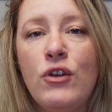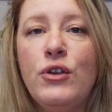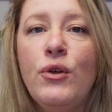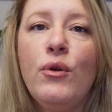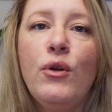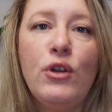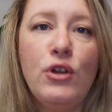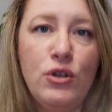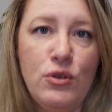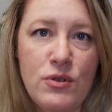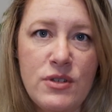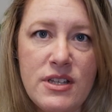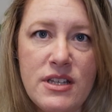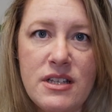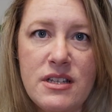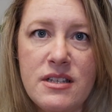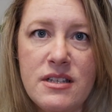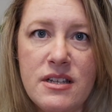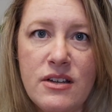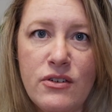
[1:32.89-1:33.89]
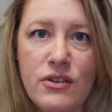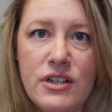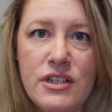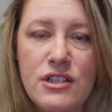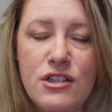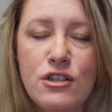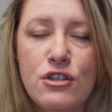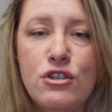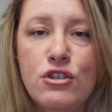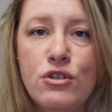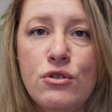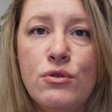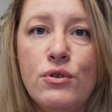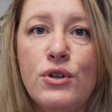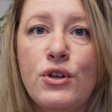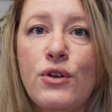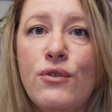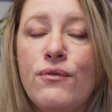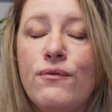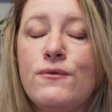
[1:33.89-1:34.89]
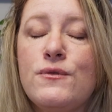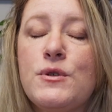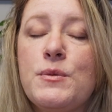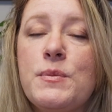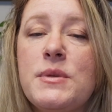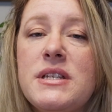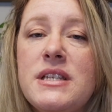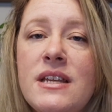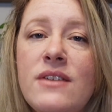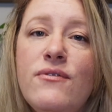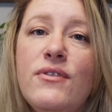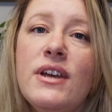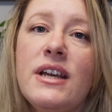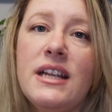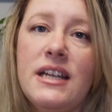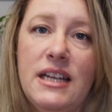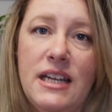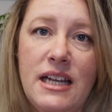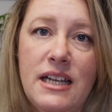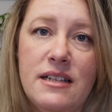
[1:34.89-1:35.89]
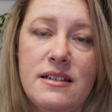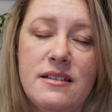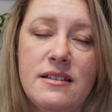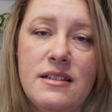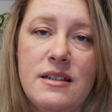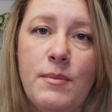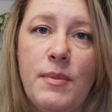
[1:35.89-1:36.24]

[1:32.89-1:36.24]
you can use this series to suit your specific needs,